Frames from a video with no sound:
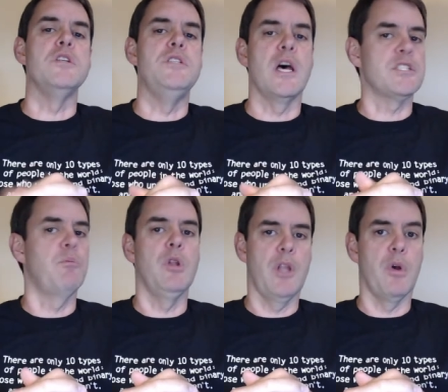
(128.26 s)

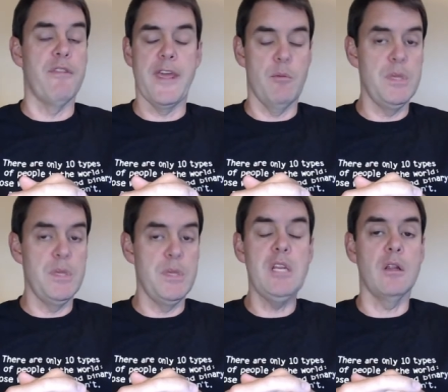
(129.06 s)
decimal number, they
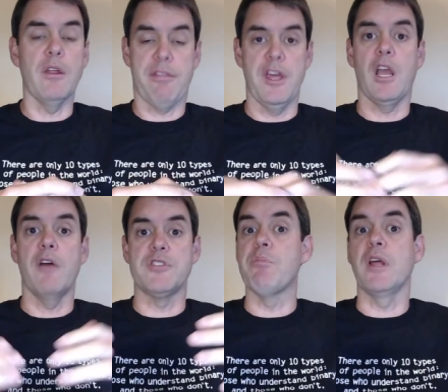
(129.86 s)
immediately think of
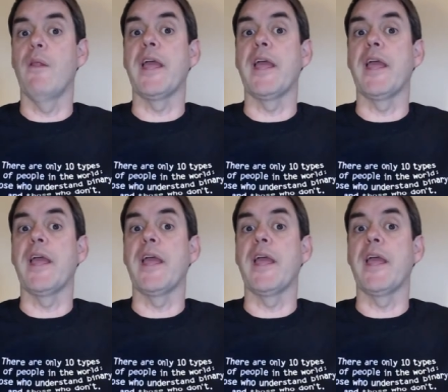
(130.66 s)
something like